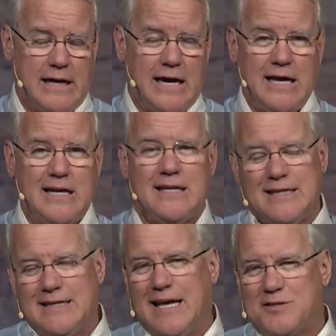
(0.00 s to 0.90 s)

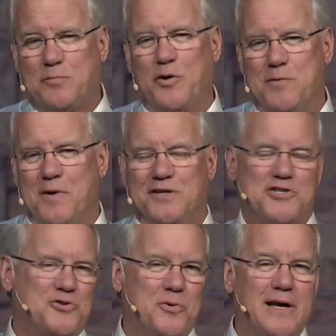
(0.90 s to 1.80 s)
And that's pretty
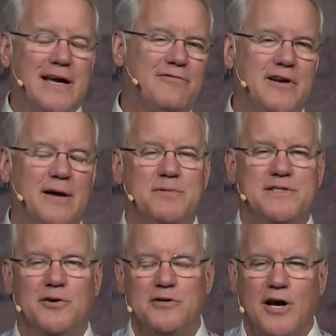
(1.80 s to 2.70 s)
much the way every
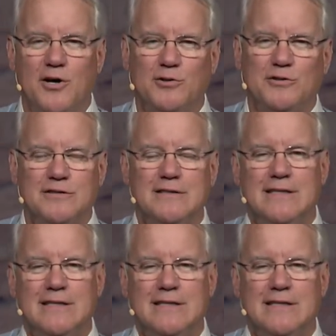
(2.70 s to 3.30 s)
episode goes.